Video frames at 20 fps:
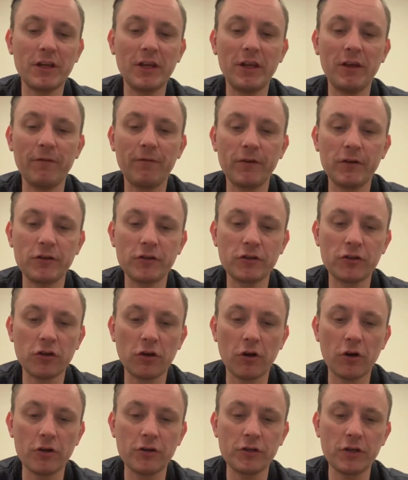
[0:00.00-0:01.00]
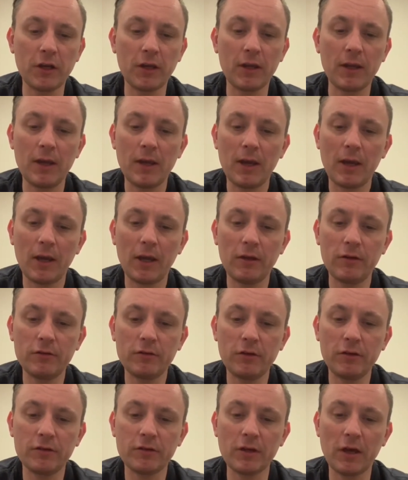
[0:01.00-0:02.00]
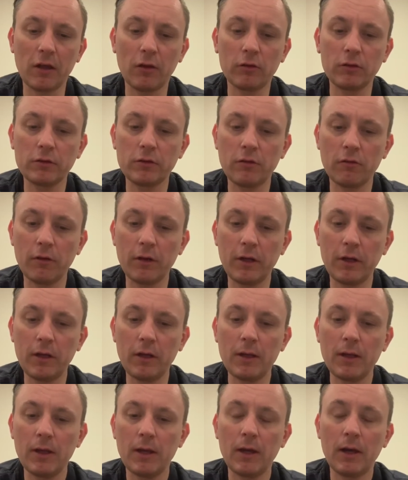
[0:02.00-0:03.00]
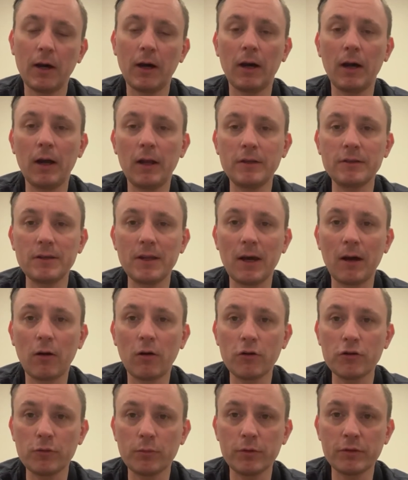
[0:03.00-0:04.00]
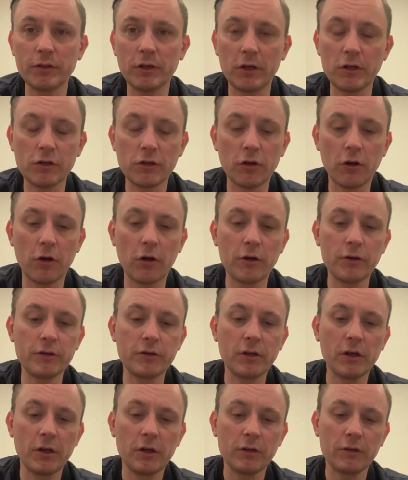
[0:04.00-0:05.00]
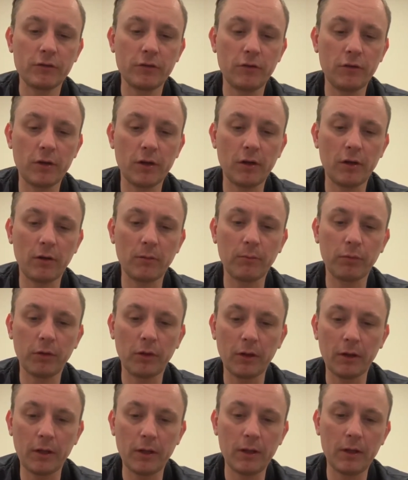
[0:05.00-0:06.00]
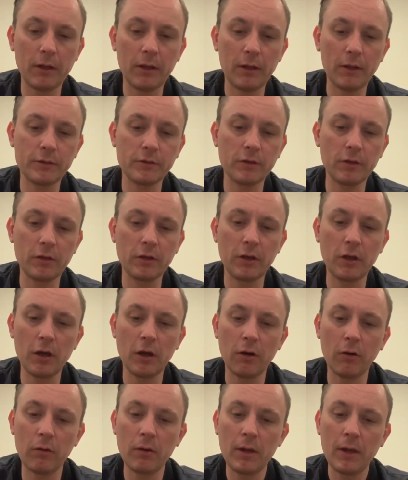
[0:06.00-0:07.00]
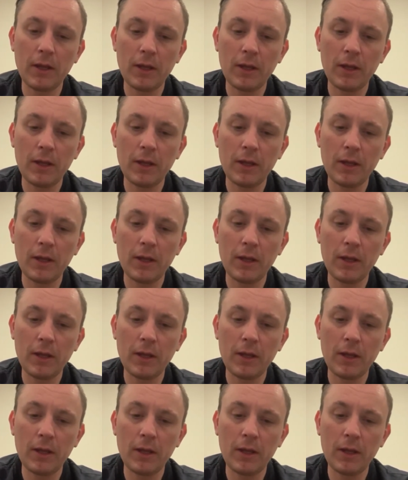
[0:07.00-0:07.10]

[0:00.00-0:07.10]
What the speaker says: If it's charging and you see solid green, it's now 100% charged, so you can unplug it, it's good to go.